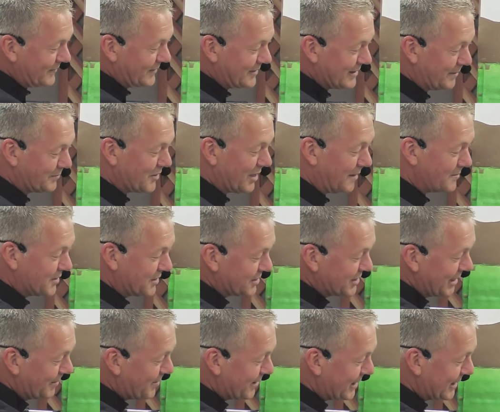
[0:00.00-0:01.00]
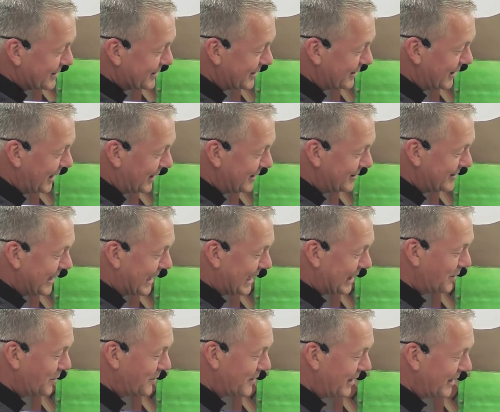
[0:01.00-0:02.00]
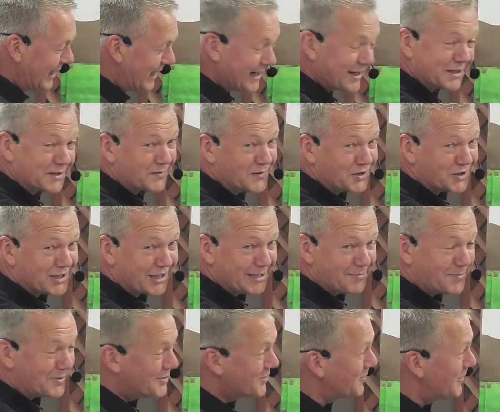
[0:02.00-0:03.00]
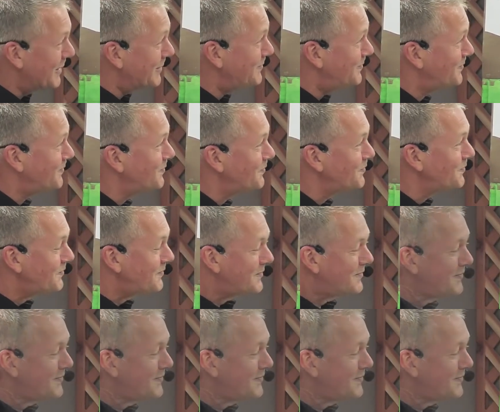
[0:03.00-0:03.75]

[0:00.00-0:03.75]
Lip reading: Sometimes the shepherd has to untangle the legs of the sheep as well. The